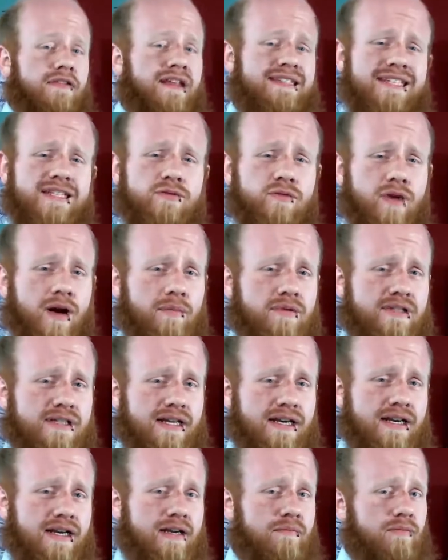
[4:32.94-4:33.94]
is
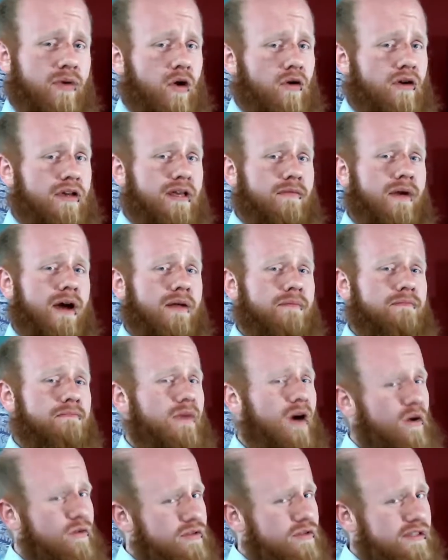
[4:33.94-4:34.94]
represented in Pokemon
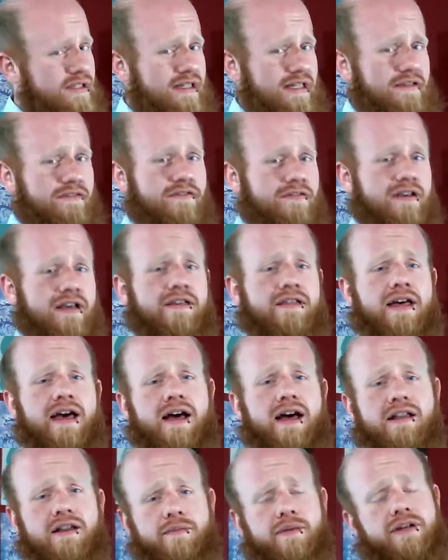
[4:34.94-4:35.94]
mostly via the
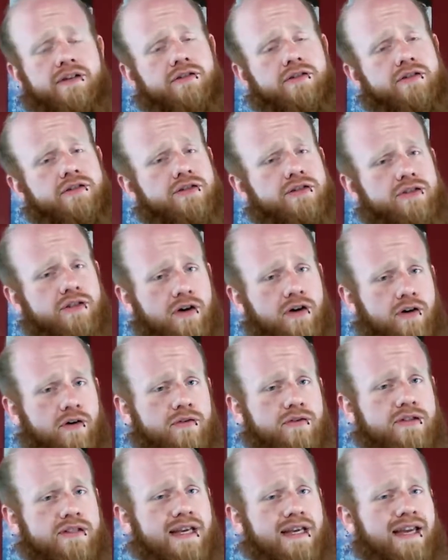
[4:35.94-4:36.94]
elemental
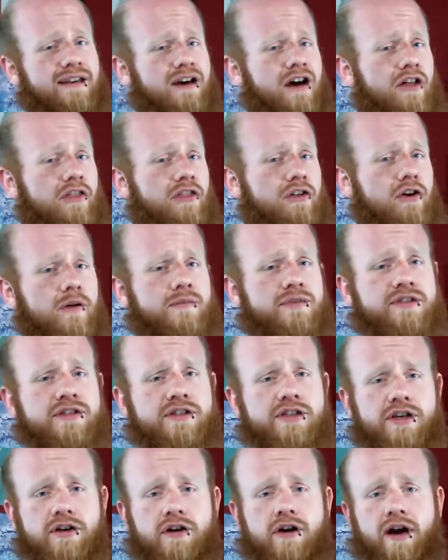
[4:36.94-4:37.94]
stones and other
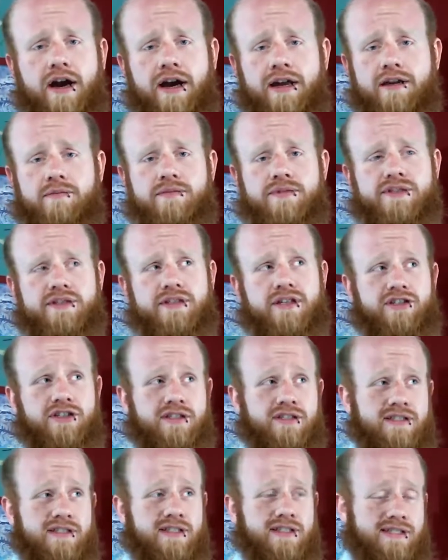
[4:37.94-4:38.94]
obscure items such
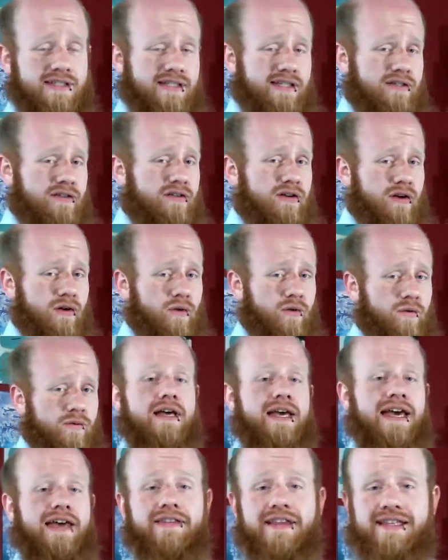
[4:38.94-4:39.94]
as the Steel Coat.
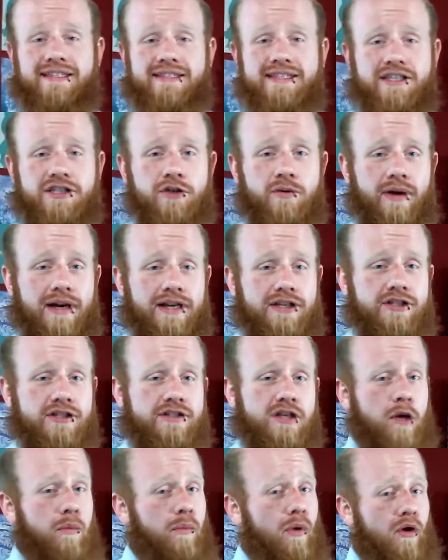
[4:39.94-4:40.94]
In these situations,
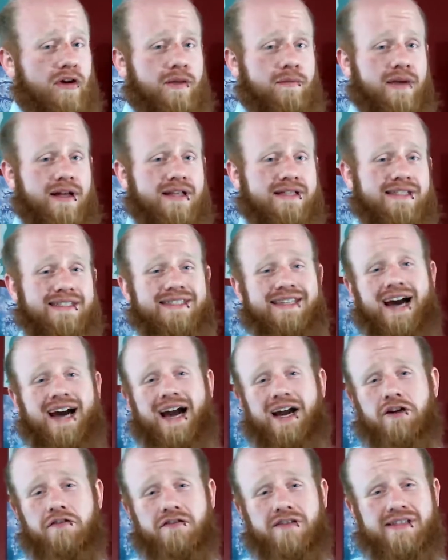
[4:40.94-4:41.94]
a Pokemon's
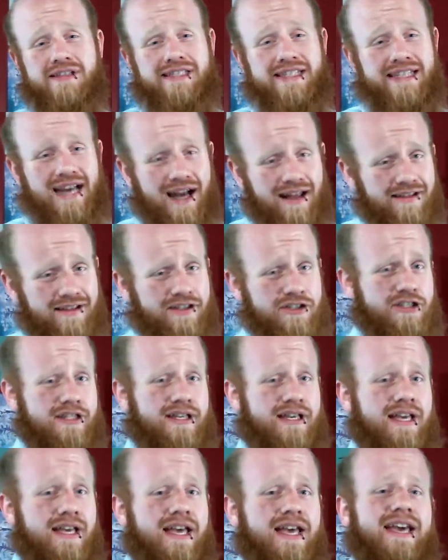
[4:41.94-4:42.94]
entire physiology
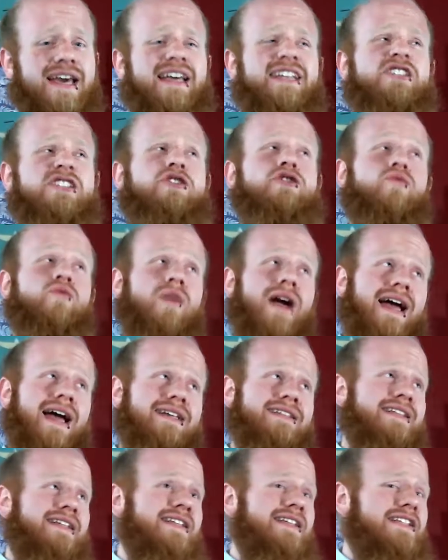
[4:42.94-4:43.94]
is
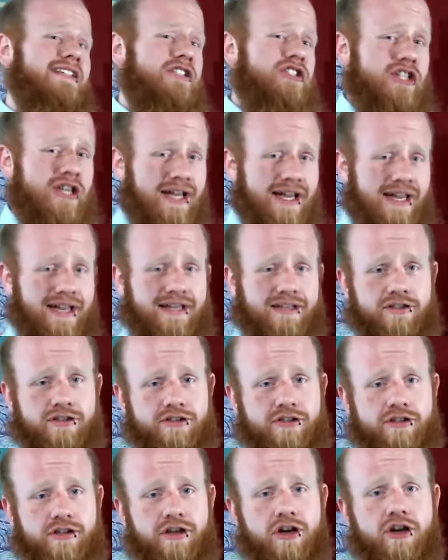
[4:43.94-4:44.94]
drastically
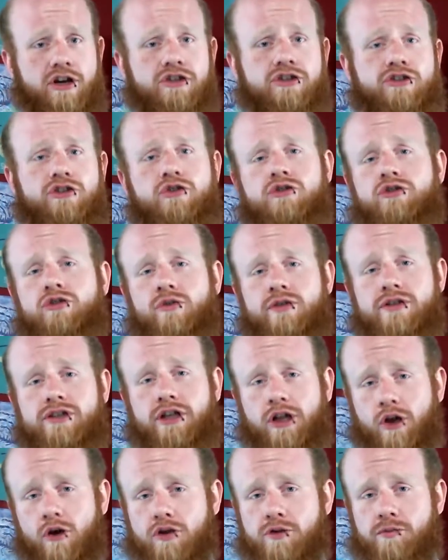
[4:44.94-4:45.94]
changed, due to its
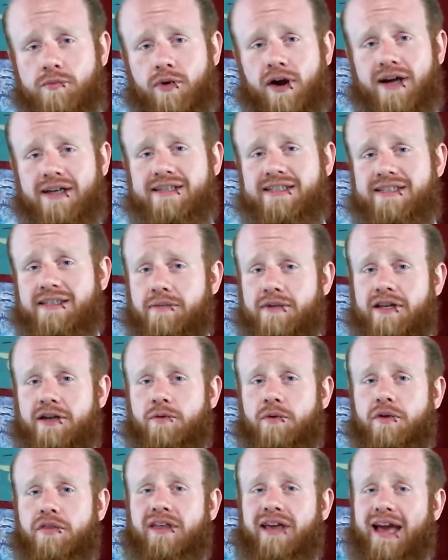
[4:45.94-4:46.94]
close proximity
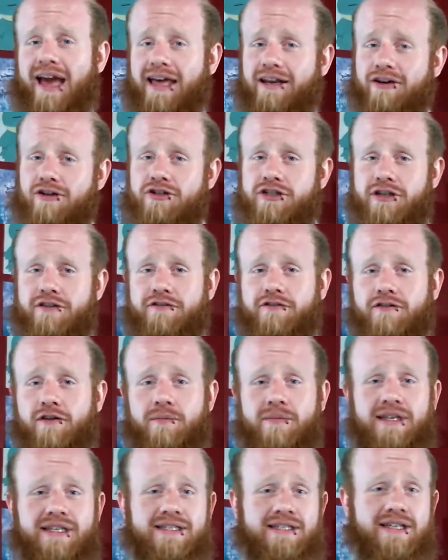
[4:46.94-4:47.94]
with the energy from
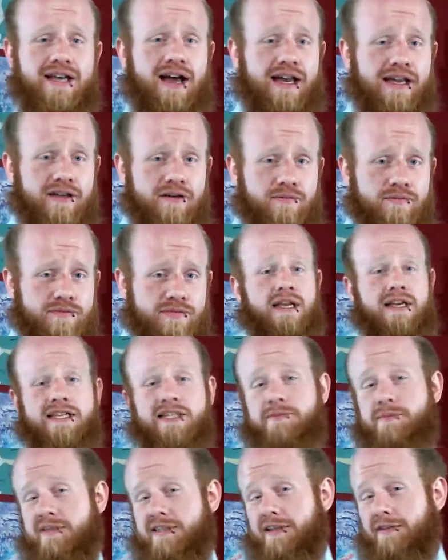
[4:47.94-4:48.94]
these items,
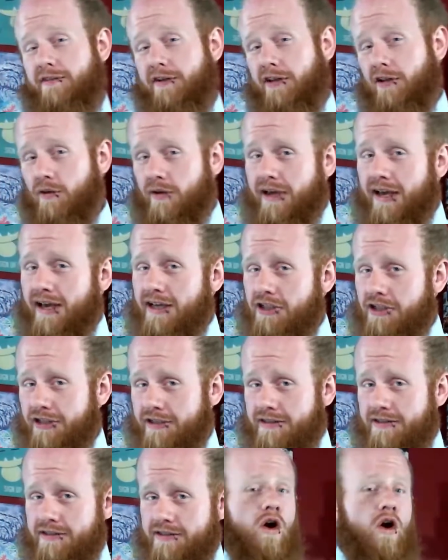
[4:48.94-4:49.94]
specific
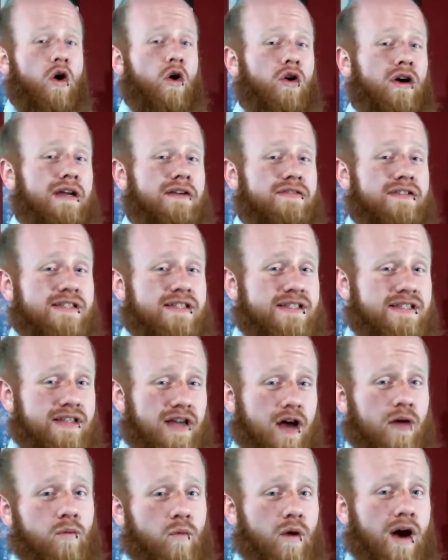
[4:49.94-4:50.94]
locations, or even
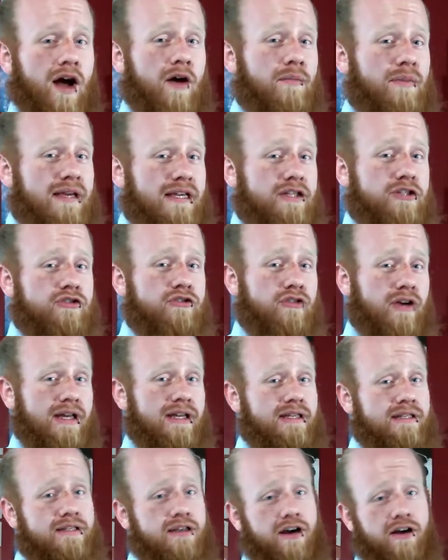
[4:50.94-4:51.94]
some while being
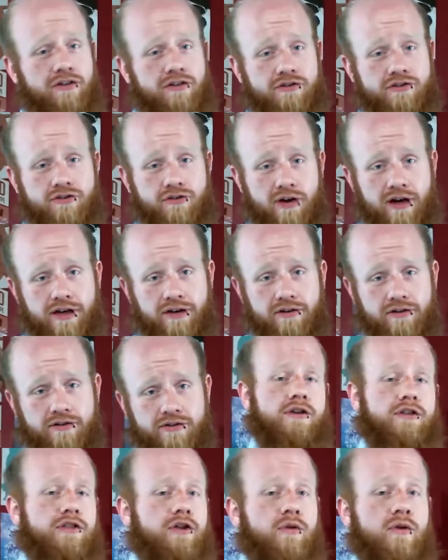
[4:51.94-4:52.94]
traded to other
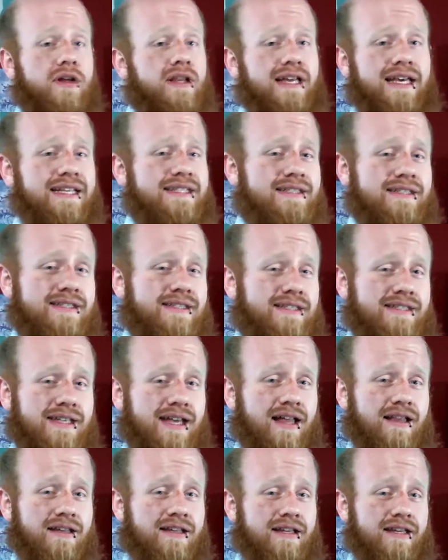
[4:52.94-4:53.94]
trainers. There really isn't a
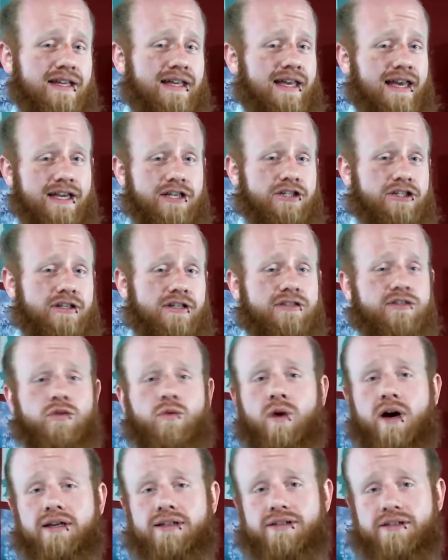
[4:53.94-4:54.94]
solid indication as to
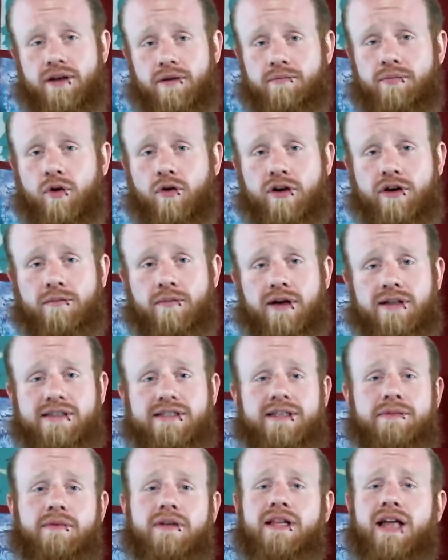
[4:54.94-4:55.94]
why some Pokemon
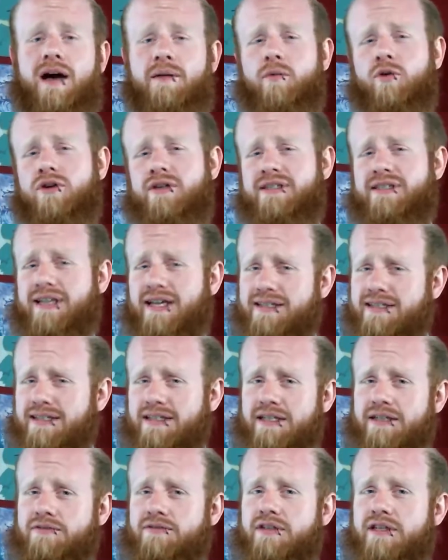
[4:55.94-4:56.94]
seem a lot more
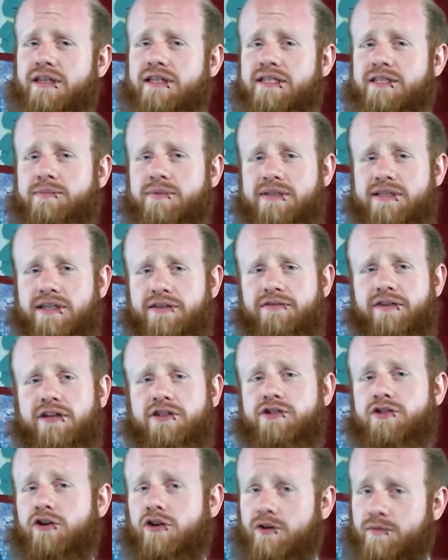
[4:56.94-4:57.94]
sensitive to these specific
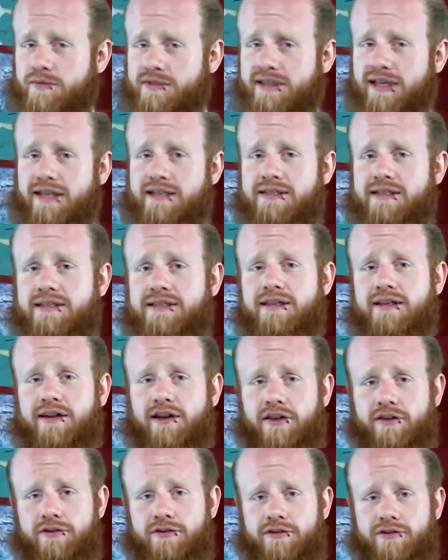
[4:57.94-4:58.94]
circumstances than
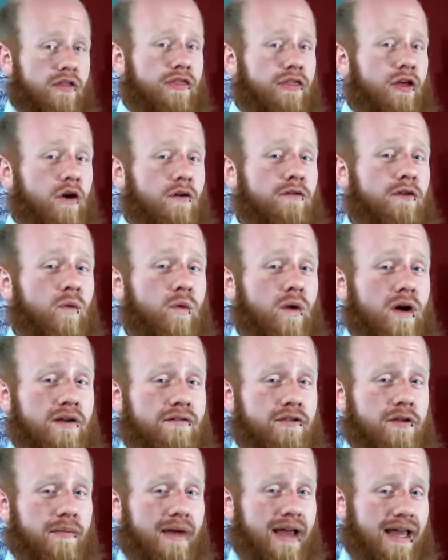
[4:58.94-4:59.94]
others. Though for one of
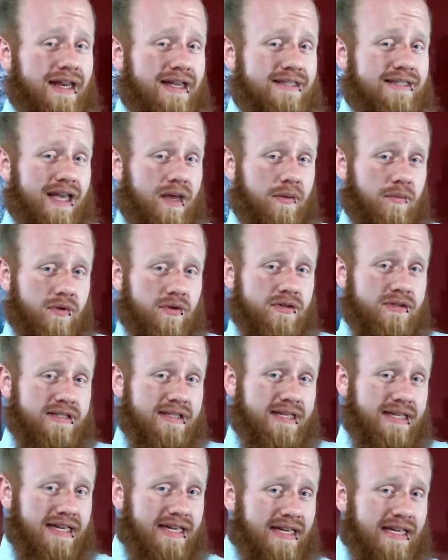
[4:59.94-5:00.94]
the main examples,
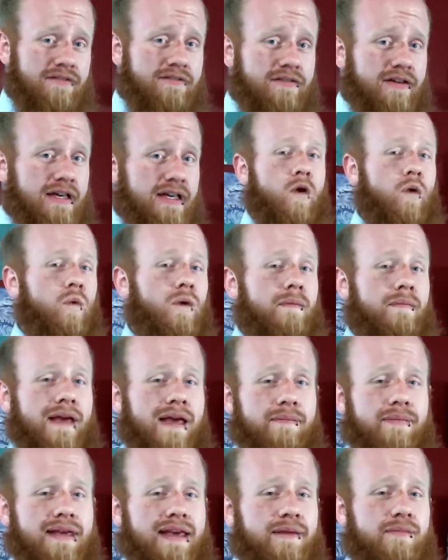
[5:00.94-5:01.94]
Eevee, we
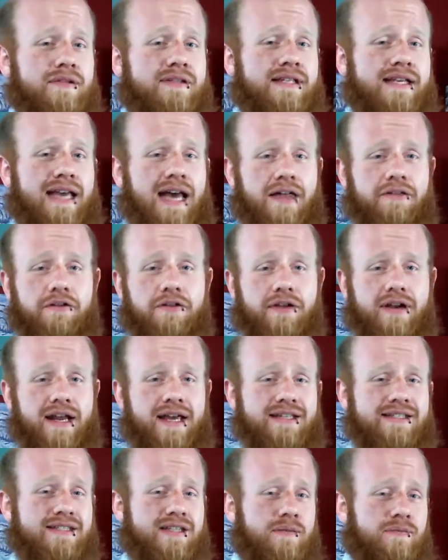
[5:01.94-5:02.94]
may be able to gather that it
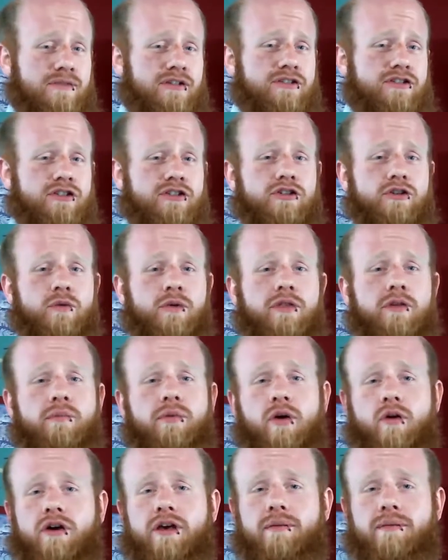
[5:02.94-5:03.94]
has something to do with a
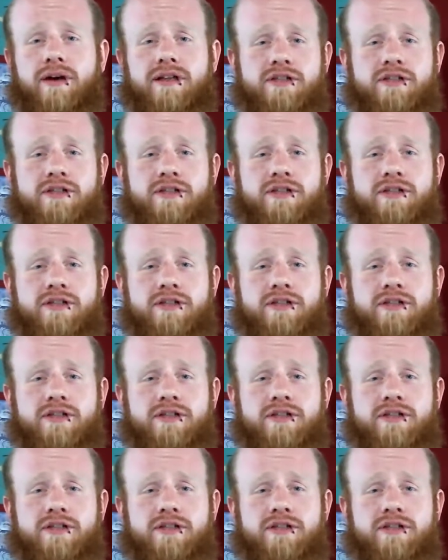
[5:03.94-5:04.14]
Pokemon's